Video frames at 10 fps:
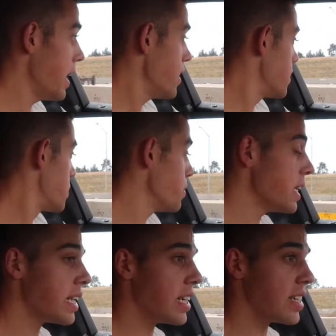end
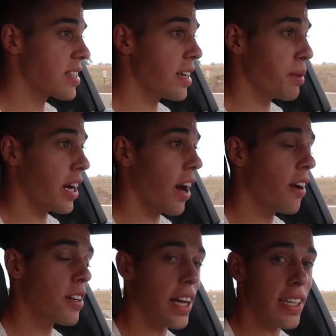speed is going to be
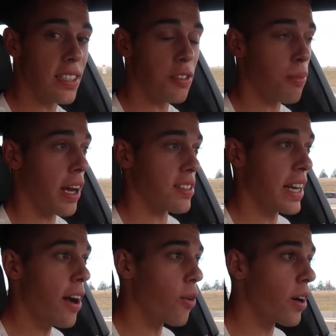192 miles
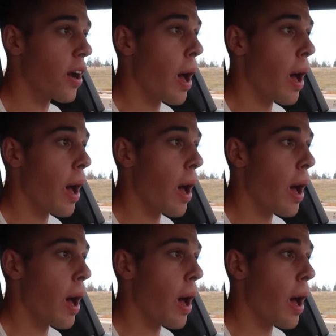an hour,